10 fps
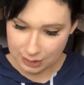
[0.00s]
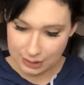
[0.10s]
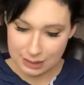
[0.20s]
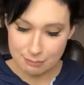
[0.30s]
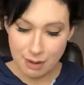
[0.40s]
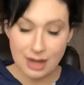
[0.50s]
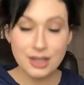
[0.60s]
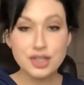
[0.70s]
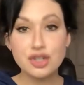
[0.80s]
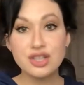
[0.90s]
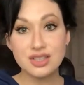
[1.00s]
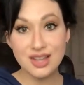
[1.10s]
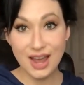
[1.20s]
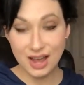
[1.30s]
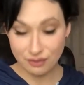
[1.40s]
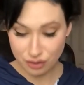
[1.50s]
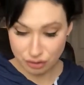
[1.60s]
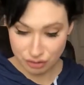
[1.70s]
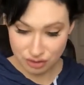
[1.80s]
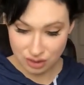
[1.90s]
He monitored the
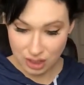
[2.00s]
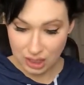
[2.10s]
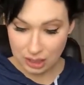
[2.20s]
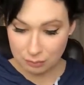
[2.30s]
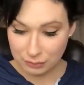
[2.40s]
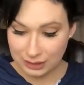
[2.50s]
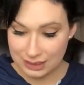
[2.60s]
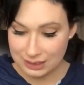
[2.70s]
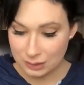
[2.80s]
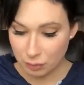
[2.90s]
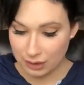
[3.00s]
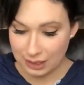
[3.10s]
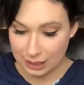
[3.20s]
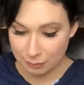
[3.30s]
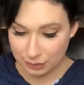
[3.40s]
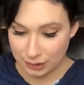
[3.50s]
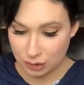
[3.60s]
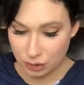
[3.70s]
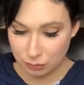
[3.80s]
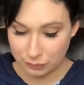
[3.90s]
taverns and places where gambling
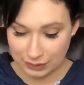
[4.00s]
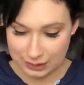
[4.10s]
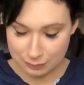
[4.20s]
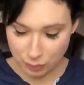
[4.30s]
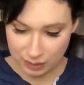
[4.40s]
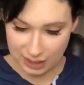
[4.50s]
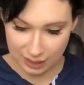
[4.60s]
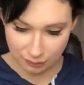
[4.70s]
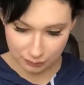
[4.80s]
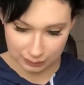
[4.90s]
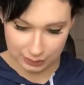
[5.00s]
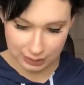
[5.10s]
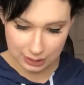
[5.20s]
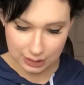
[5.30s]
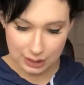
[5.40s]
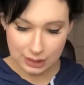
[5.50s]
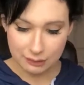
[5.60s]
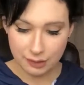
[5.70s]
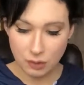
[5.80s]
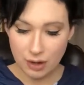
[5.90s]
took place more carefully.
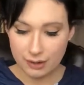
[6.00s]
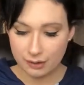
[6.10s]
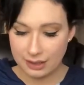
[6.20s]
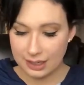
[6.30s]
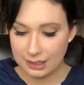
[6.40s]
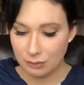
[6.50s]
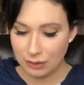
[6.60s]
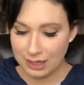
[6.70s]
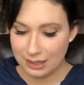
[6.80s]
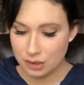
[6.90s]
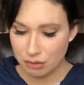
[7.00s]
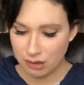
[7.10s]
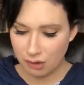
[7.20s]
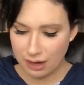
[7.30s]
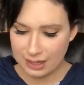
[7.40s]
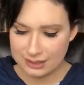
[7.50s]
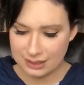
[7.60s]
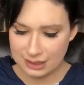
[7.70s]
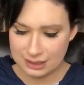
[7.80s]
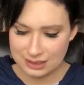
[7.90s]
He required anyone entering or
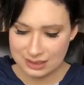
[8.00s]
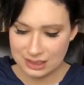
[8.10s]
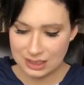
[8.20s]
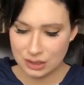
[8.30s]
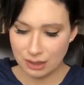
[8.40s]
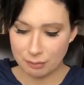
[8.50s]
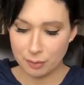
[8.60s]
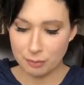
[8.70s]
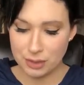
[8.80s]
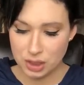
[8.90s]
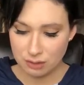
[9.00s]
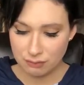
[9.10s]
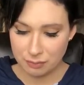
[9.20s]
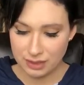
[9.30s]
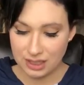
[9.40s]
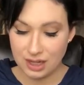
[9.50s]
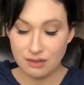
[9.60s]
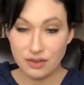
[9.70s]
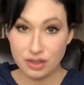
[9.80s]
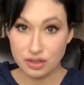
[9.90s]
exiting the city to have permission from the
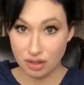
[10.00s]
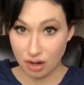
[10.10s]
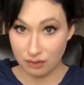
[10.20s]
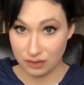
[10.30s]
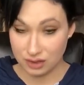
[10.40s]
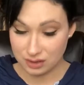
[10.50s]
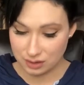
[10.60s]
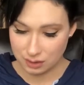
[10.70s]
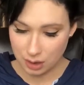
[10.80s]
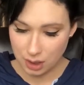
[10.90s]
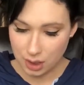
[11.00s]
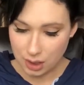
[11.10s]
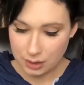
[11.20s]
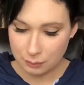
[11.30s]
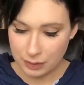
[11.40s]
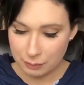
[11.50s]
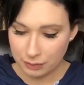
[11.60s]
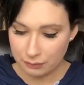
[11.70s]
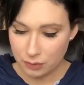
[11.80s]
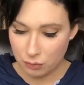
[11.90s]
governor's office. The
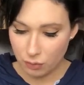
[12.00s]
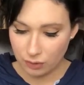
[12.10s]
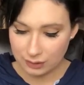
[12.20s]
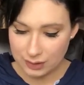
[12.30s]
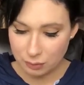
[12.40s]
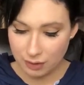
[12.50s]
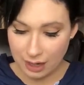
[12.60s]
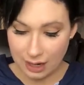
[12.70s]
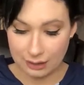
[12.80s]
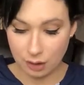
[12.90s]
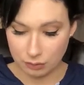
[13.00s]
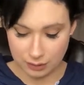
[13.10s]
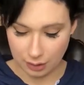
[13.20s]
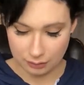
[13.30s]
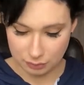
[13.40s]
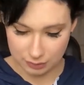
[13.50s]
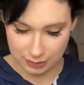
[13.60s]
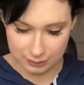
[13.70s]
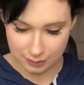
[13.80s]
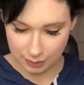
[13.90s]
people of New Orleans were not, I just want to
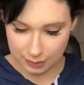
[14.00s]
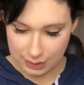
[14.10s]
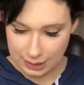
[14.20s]
say that, sorry.